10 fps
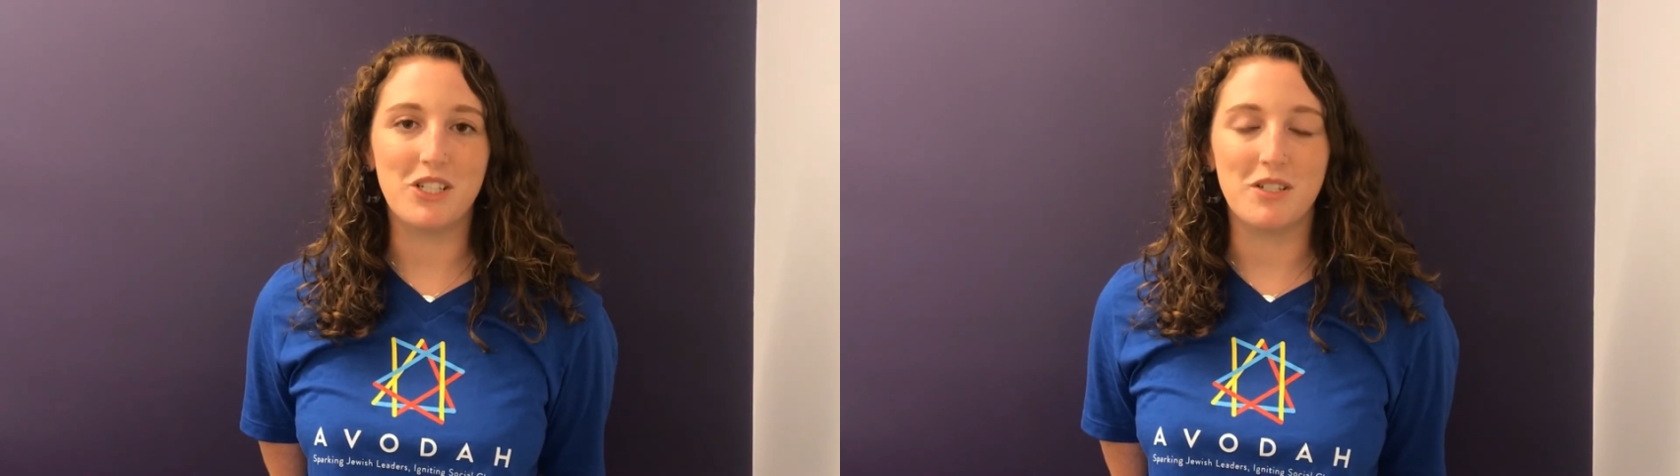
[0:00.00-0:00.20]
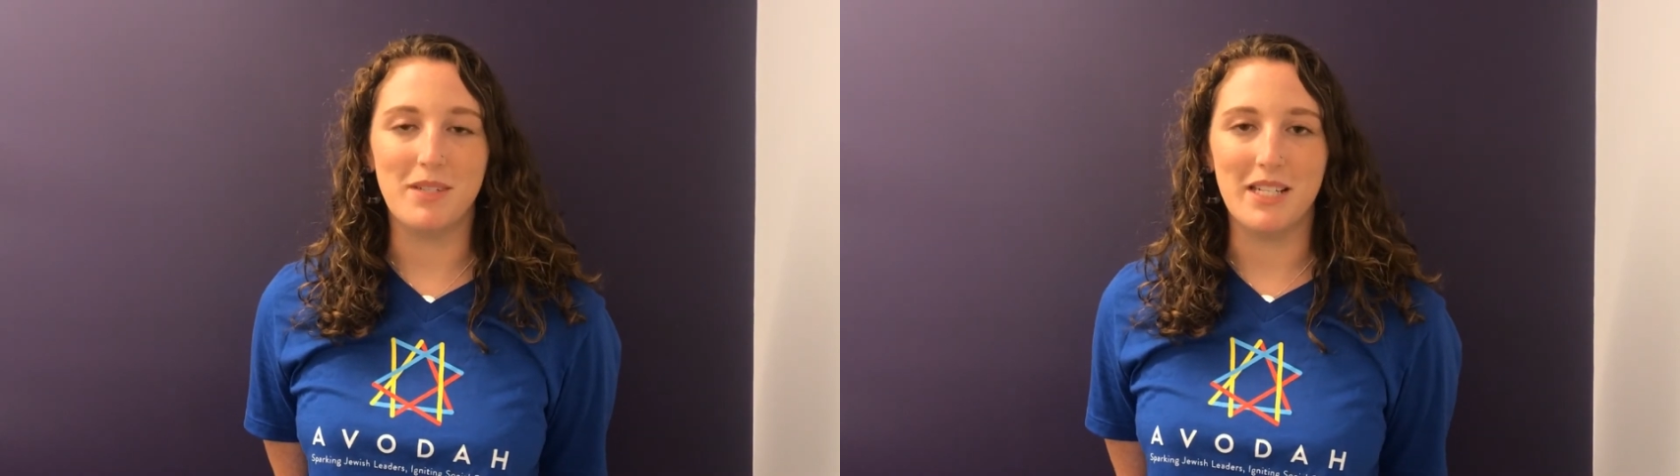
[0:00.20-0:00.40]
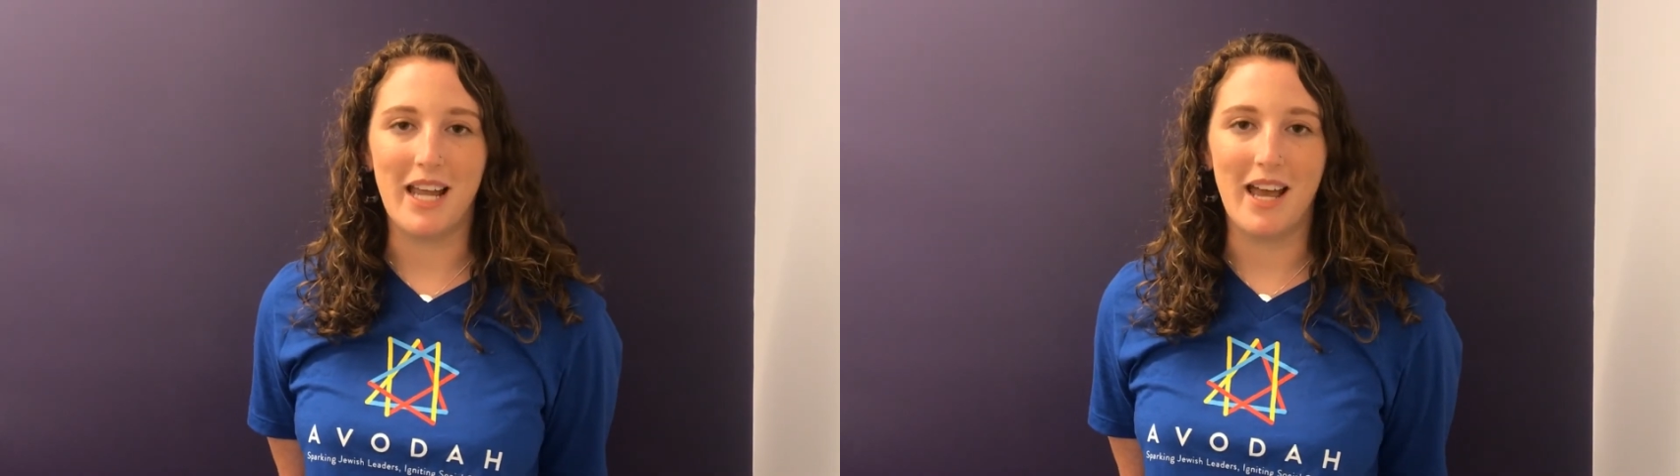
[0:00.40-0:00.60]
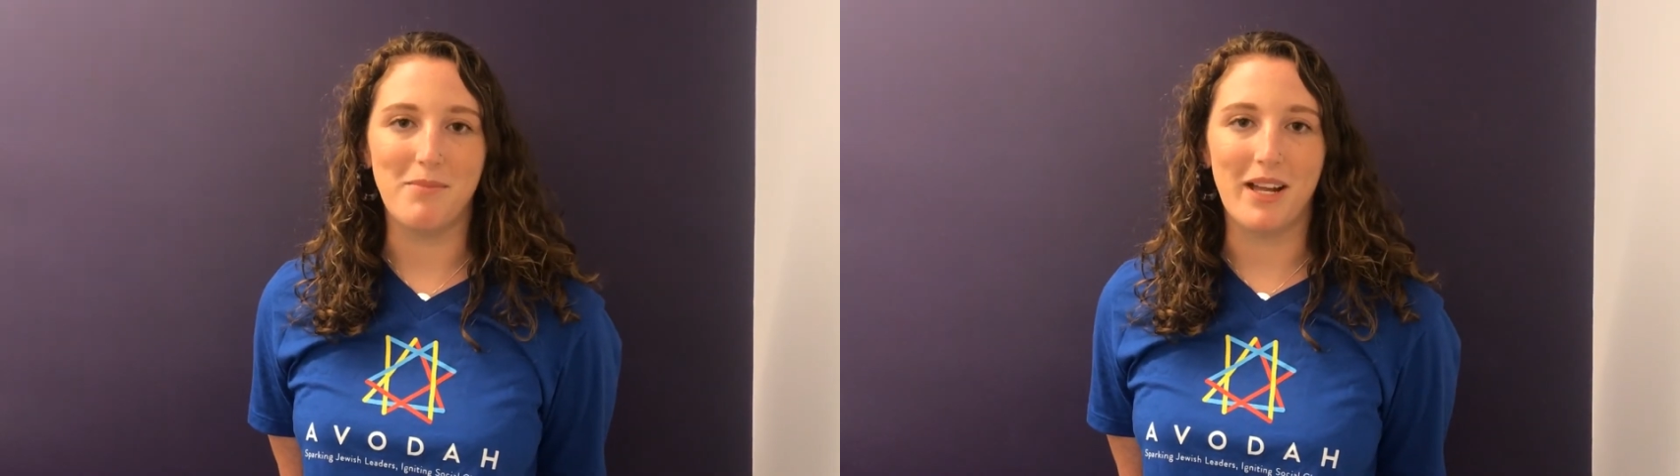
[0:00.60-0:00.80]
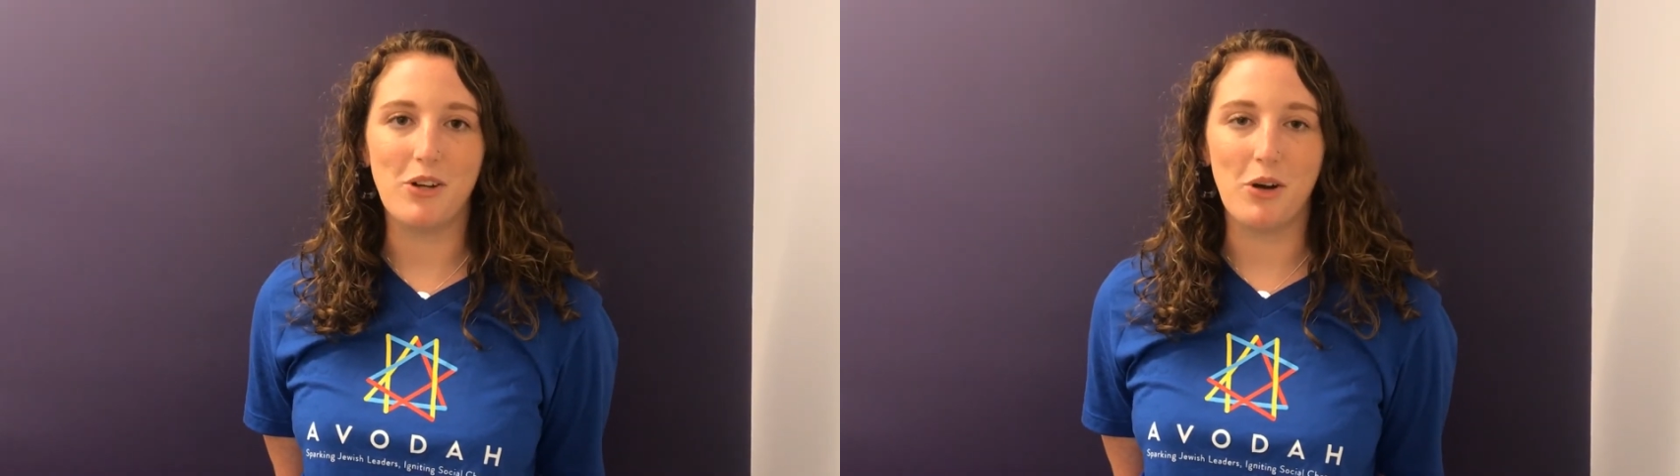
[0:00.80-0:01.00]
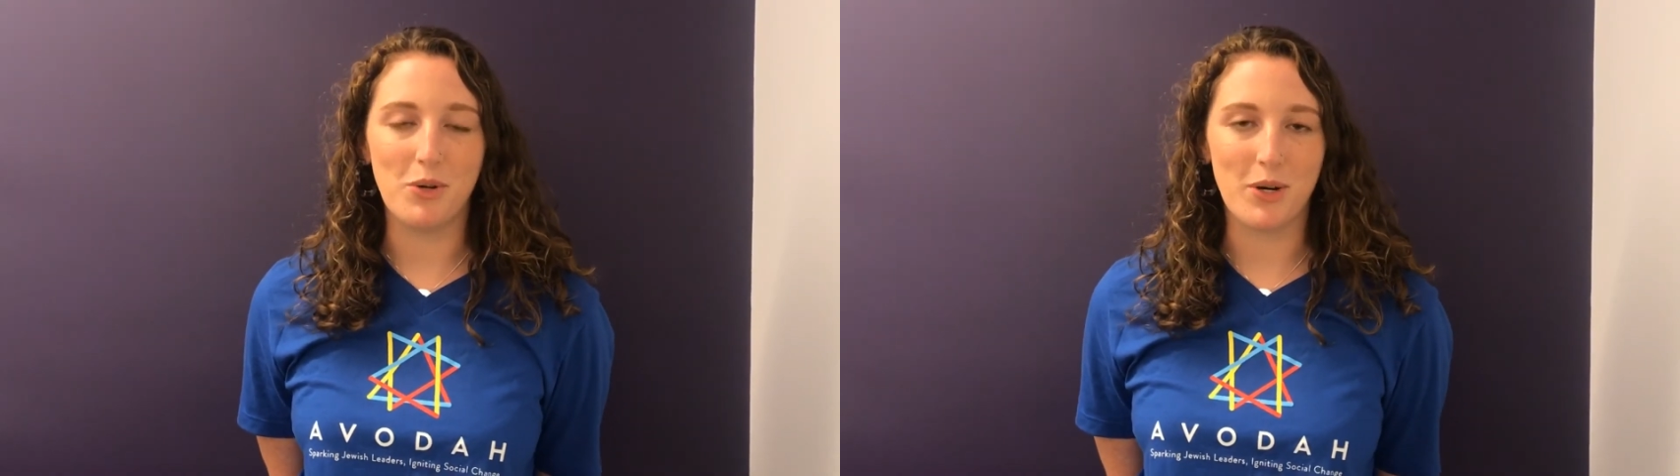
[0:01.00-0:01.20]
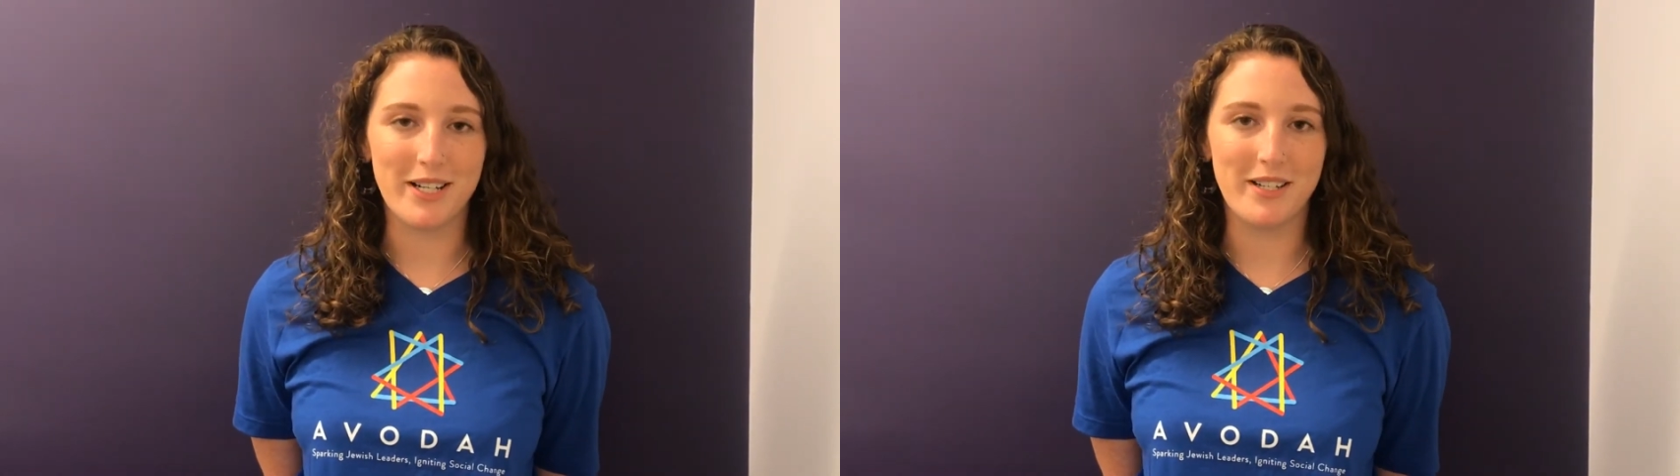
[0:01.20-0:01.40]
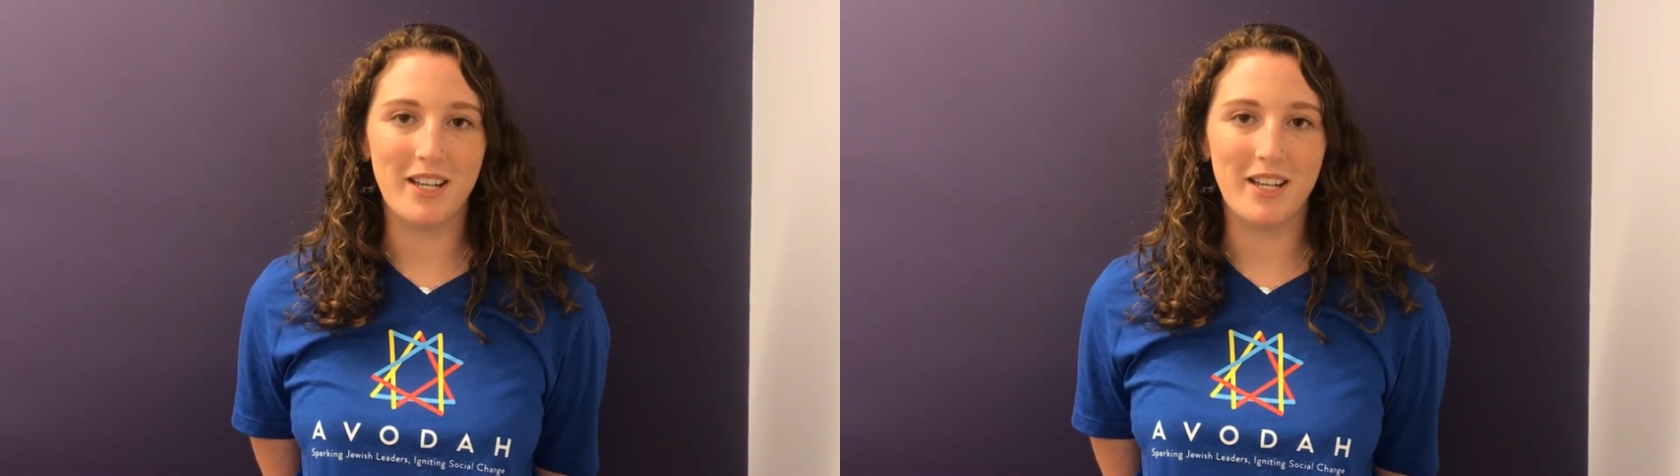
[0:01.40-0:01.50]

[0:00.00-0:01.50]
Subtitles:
to me and my cohort.